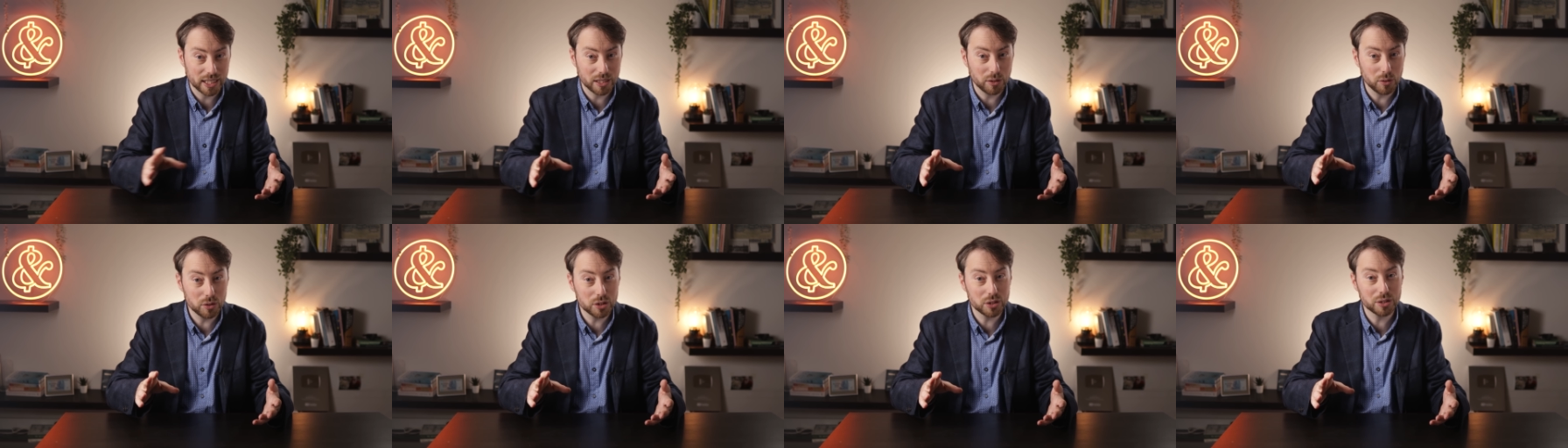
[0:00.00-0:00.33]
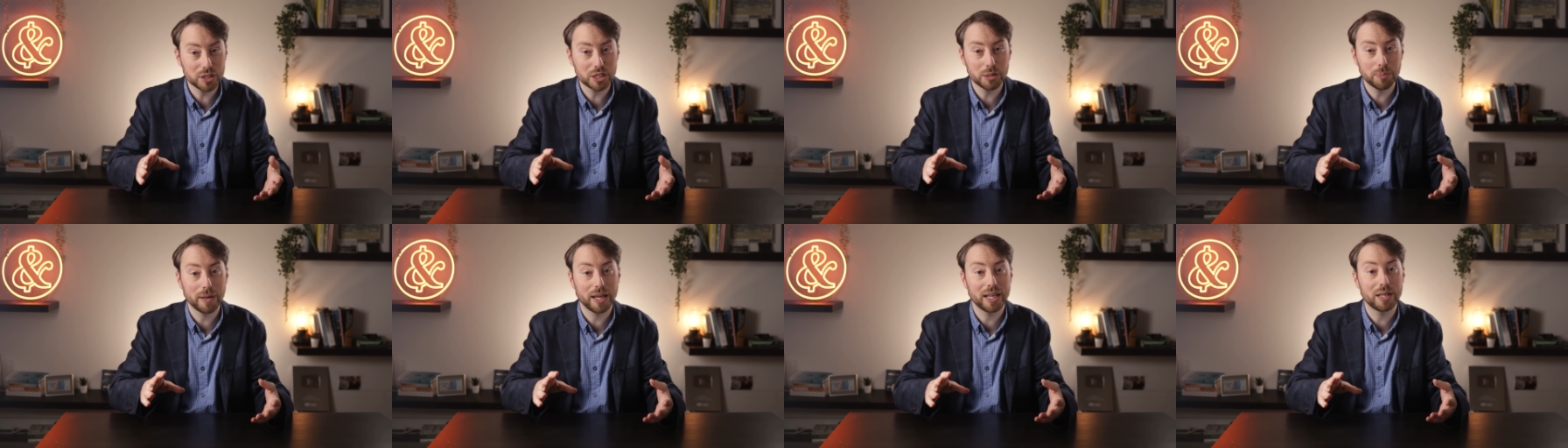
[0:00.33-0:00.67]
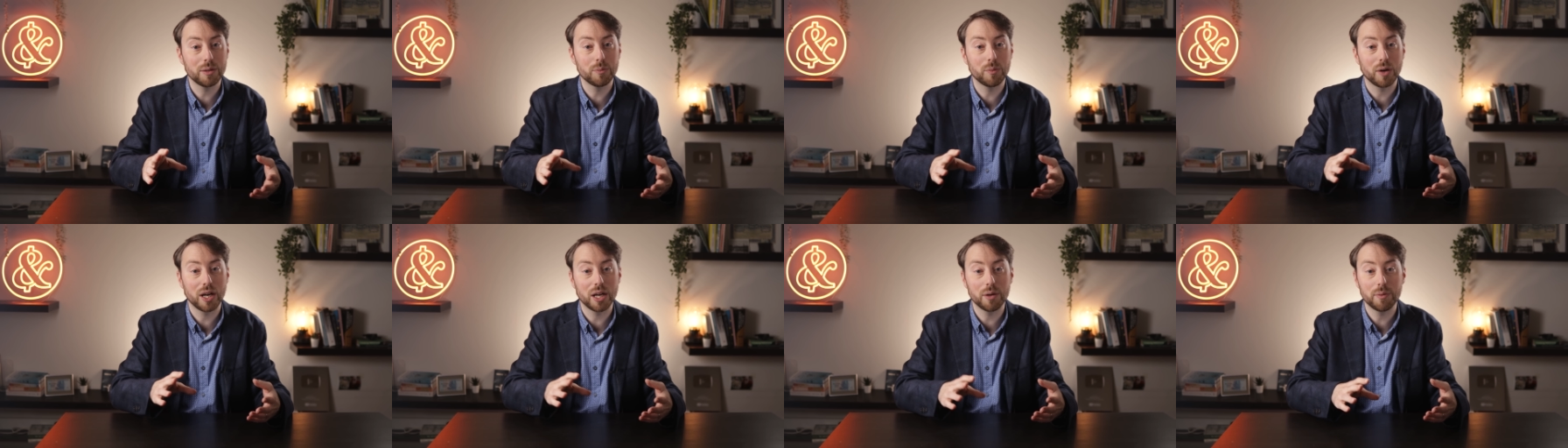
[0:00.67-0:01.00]
can also
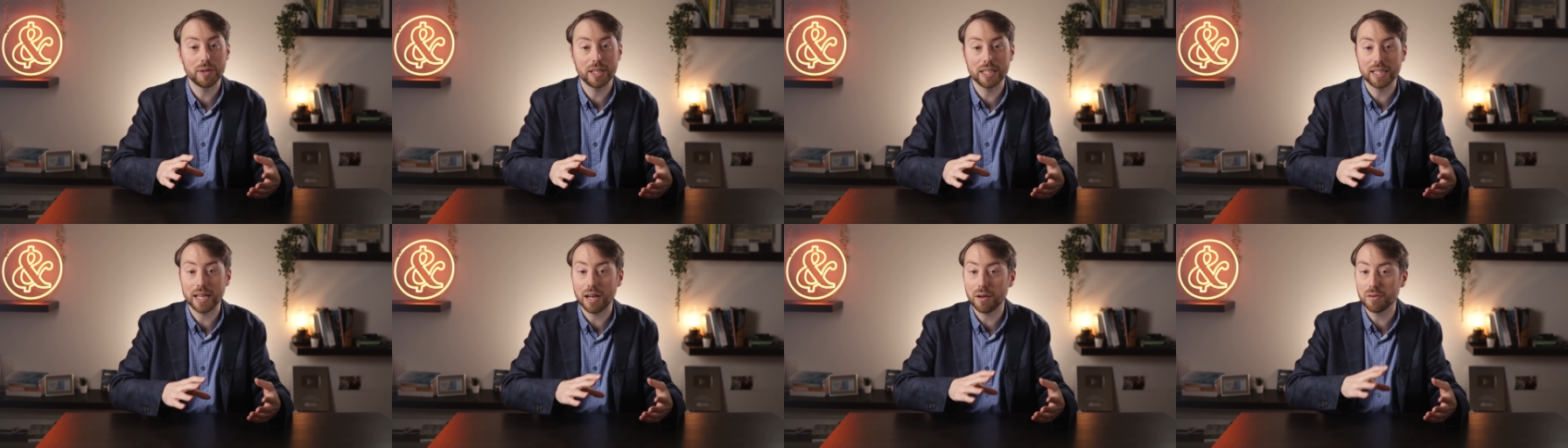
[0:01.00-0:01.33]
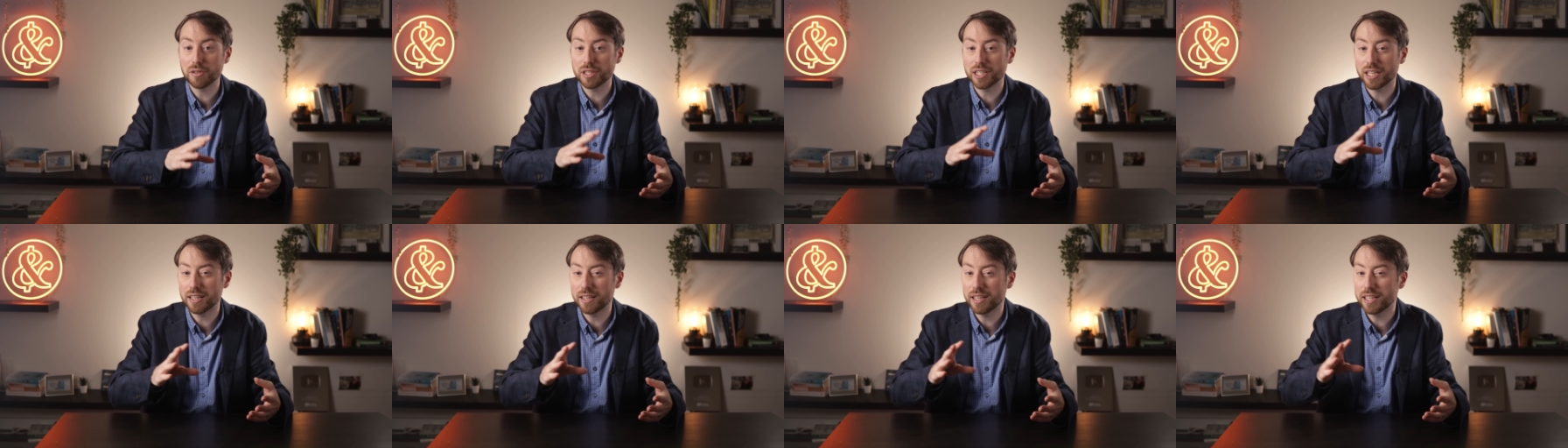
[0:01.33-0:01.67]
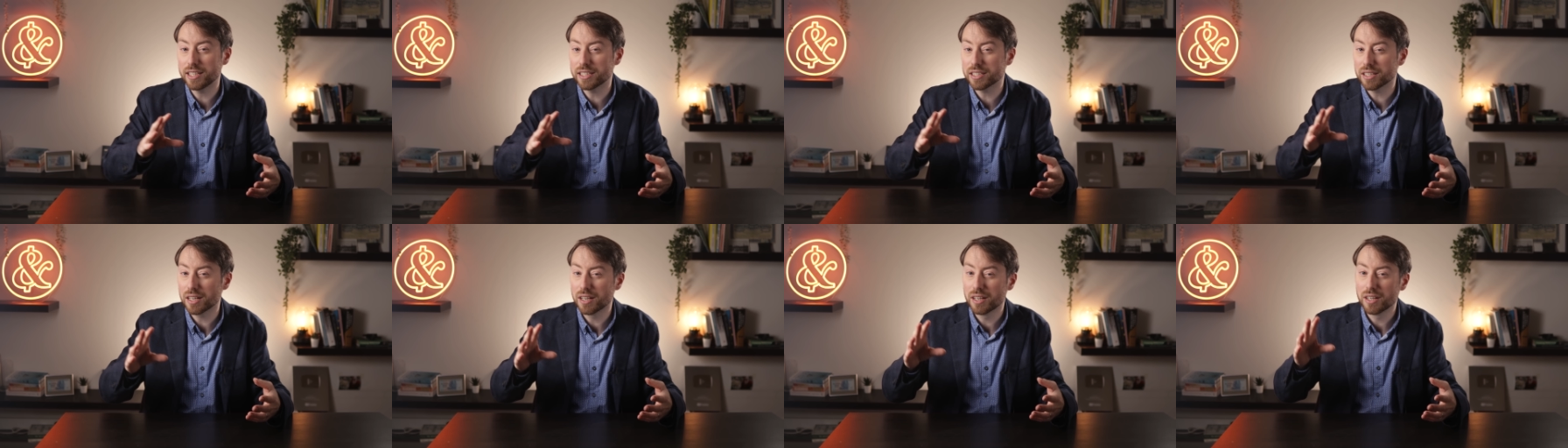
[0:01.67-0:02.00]
explain why we now see
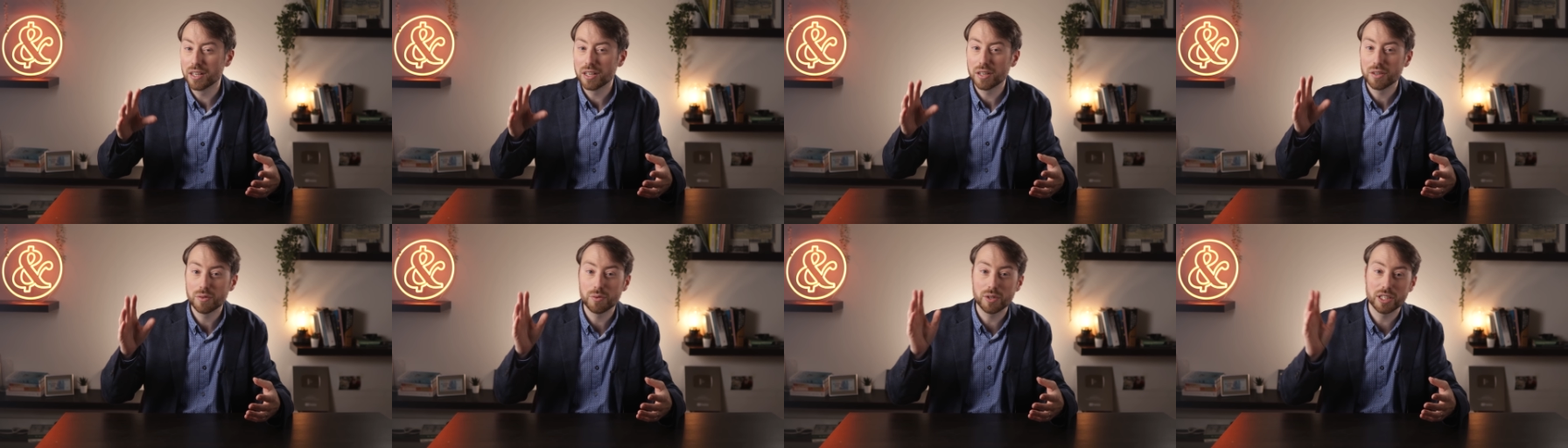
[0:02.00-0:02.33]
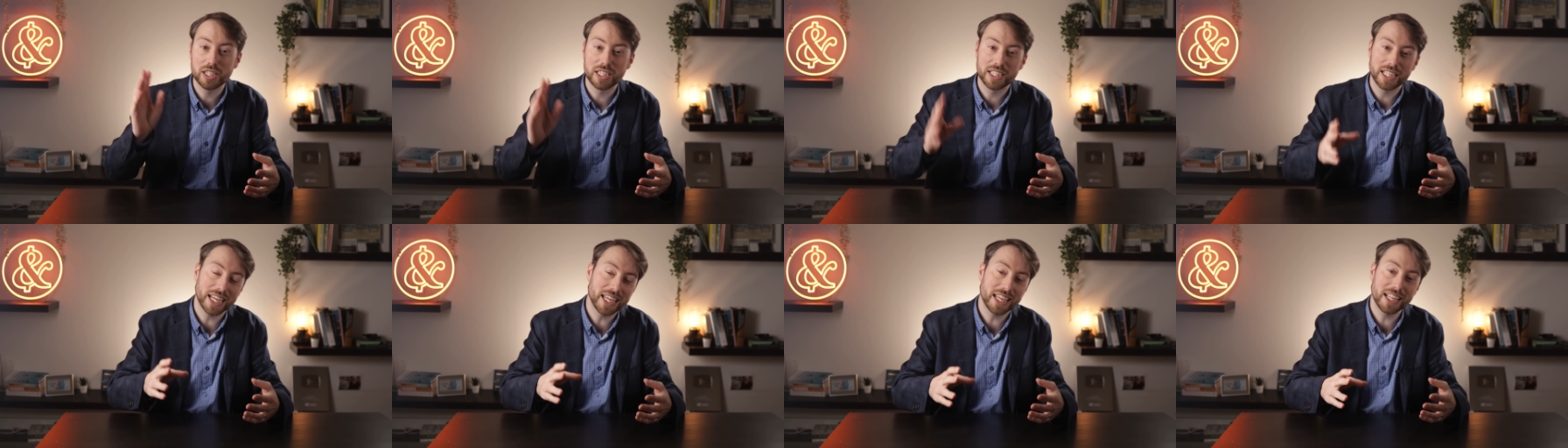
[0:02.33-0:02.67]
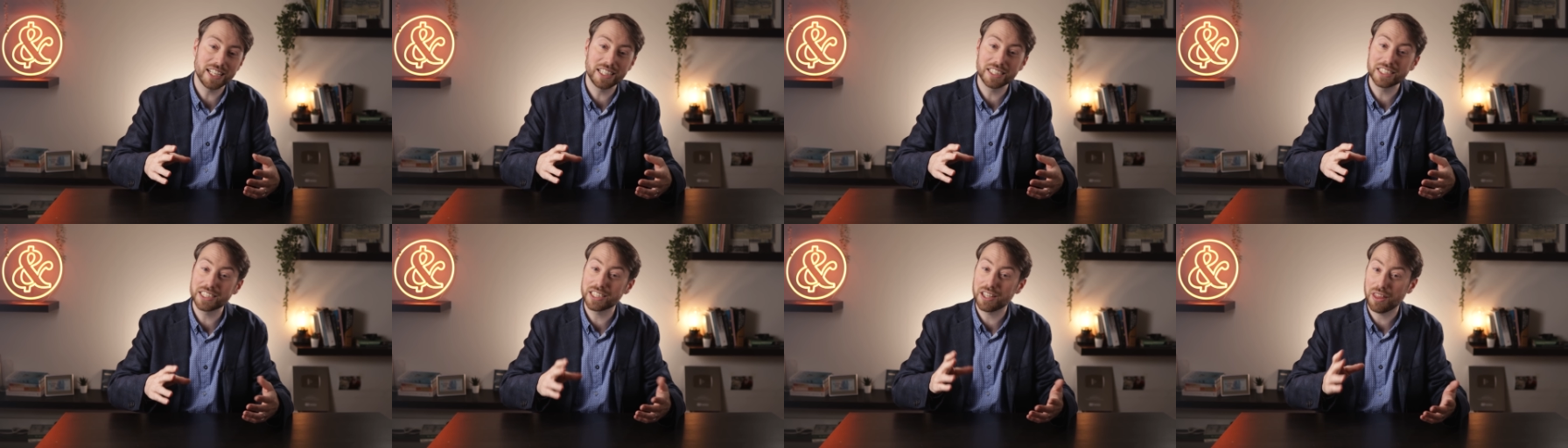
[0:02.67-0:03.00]
these
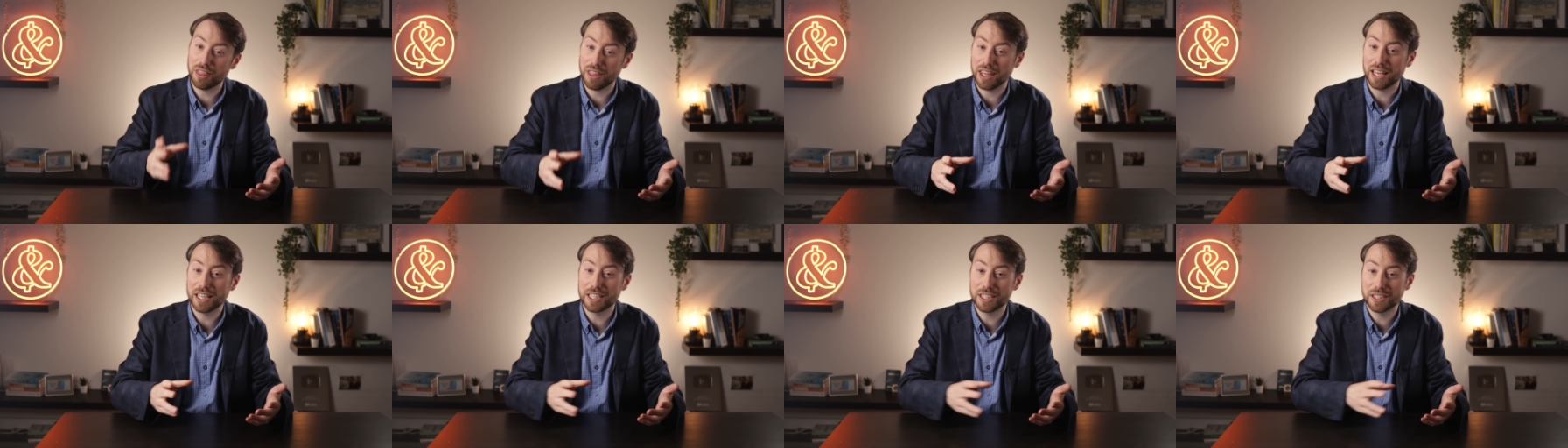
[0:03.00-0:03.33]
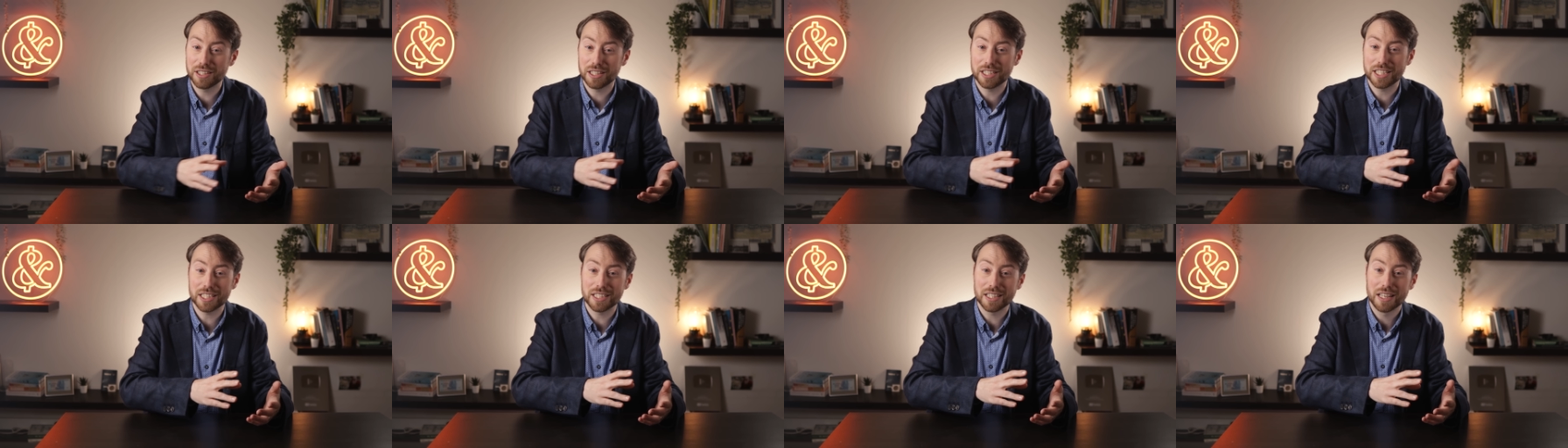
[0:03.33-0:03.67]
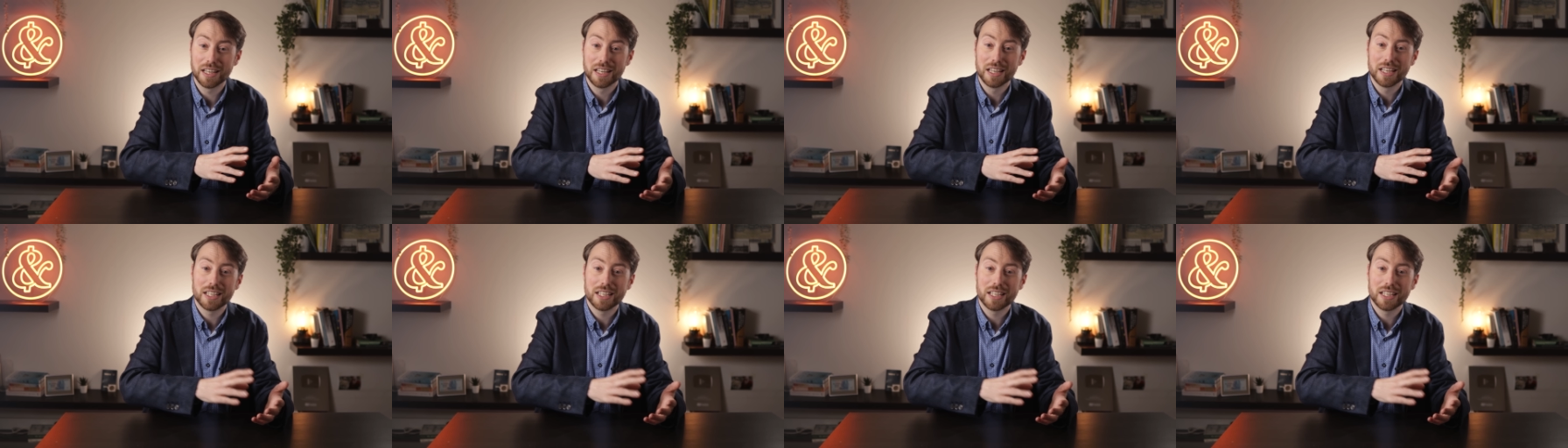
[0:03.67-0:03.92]
ridiculous things such as